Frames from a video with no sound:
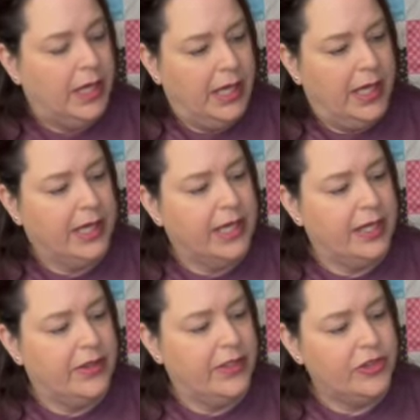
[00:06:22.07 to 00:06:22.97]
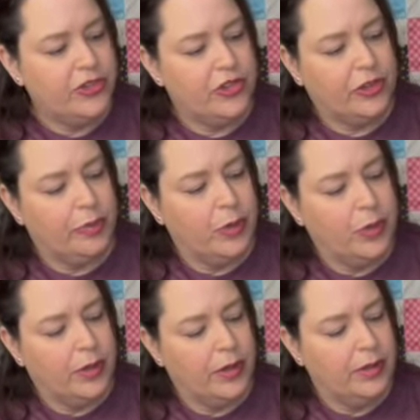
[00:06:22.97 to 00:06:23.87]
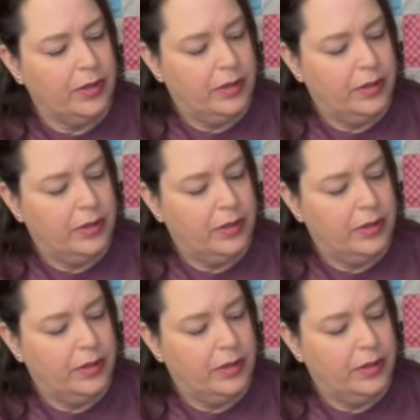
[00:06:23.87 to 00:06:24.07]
And again, this is just more